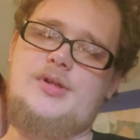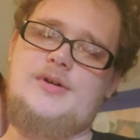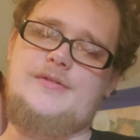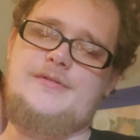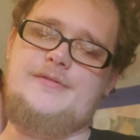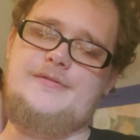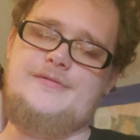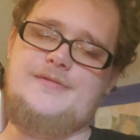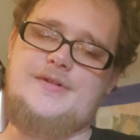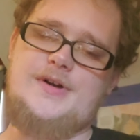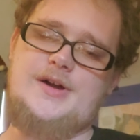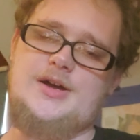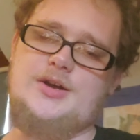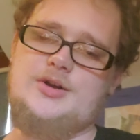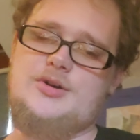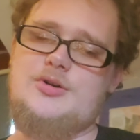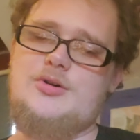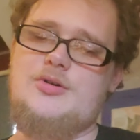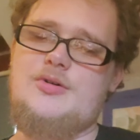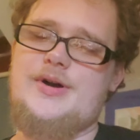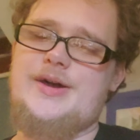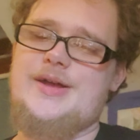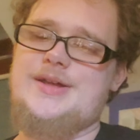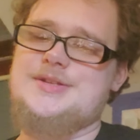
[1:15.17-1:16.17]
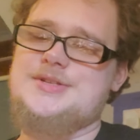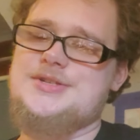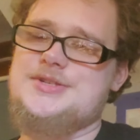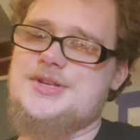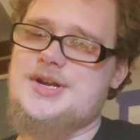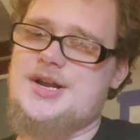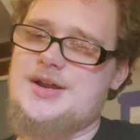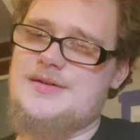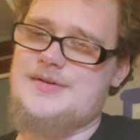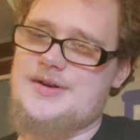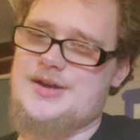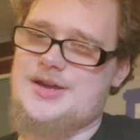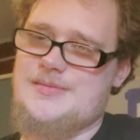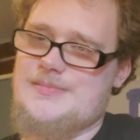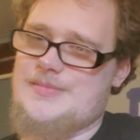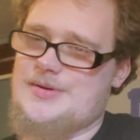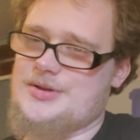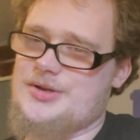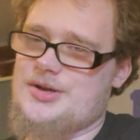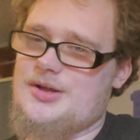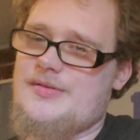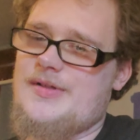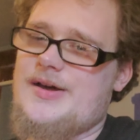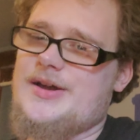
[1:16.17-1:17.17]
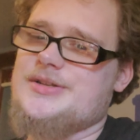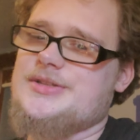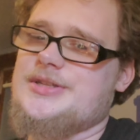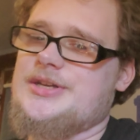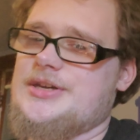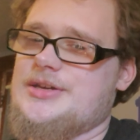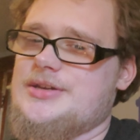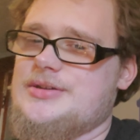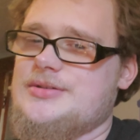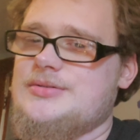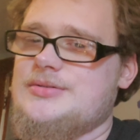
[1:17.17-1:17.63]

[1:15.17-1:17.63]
of coins that I recommend collecting.